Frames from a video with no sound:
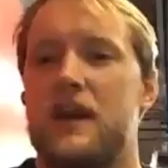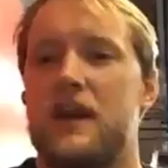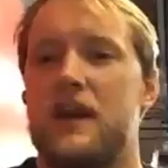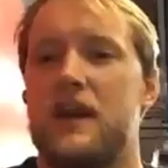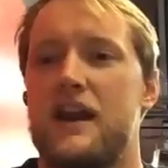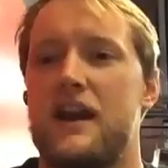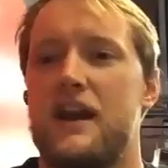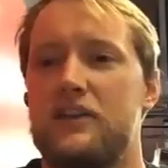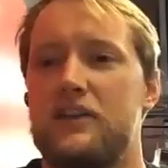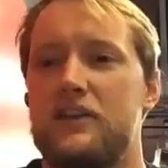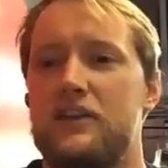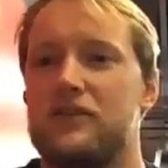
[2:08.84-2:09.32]
How
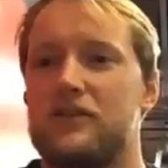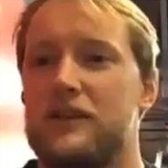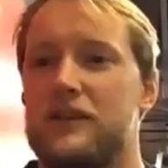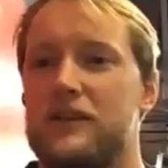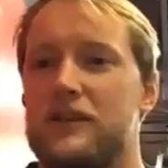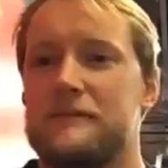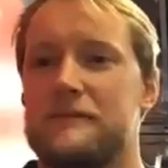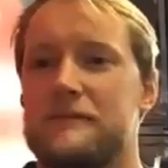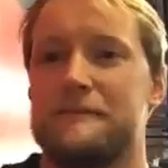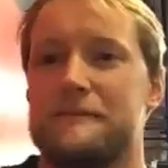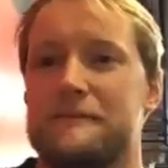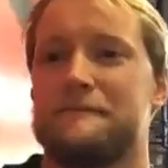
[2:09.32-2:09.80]
you doing?
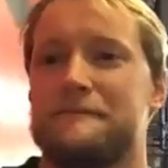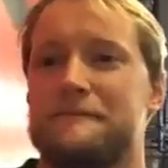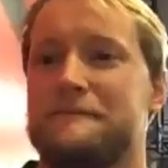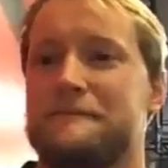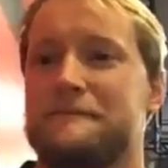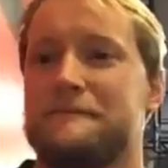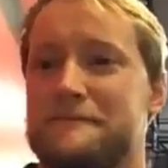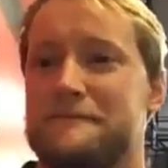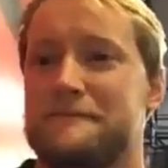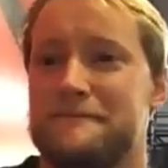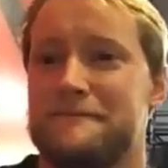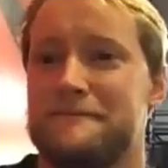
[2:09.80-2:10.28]

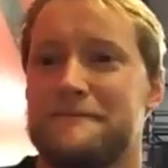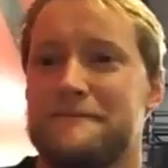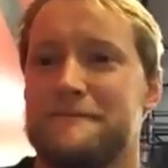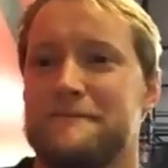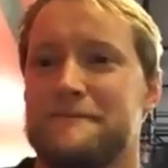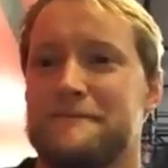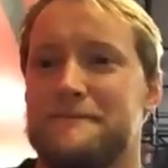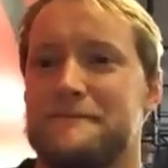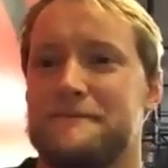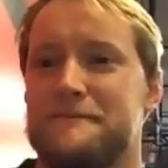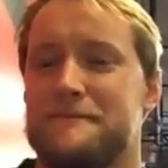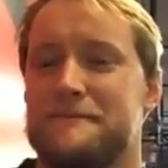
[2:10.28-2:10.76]
Oh, I'm
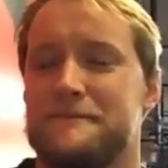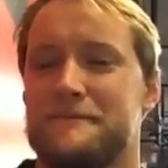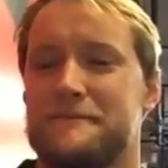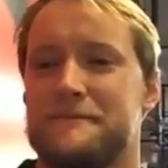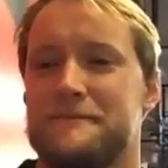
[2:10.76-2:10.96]
great.